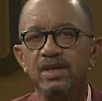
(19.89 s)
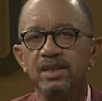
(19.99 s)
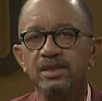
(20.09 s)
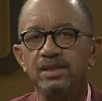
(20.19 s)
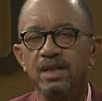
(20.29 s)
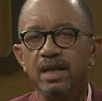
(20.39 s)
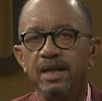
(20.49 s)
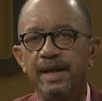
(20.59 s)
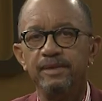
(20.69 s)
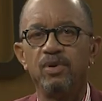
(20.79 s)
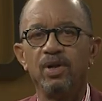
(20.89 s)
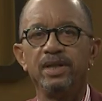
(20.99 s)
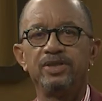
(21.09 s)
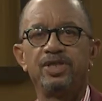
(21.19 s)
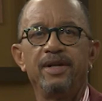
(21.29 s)
College uh, head
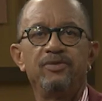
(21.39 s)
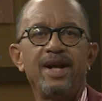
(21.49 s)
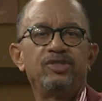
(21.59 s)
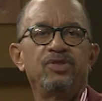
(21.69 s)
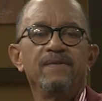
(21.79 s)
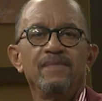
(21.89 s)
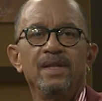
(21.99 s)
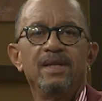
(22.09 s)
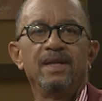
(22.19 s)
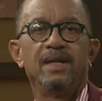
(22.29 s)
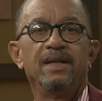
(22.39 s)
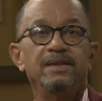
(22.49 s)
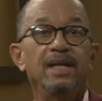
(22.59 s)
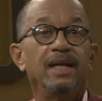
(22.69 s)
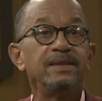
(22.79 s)
boy, Chad Rattray,
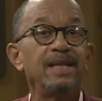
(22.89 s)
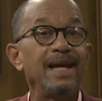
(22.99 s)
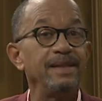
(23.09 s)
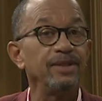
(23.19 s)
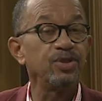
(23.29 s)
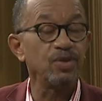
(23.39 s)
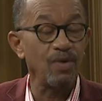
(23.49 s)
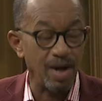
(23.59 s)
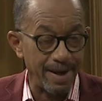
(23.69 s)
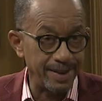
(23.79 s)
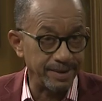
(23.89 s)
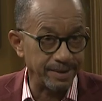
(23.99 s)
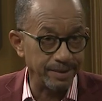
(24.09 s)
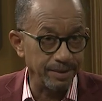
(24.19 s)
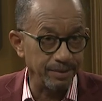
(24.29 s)
and uh, Talia Suarez,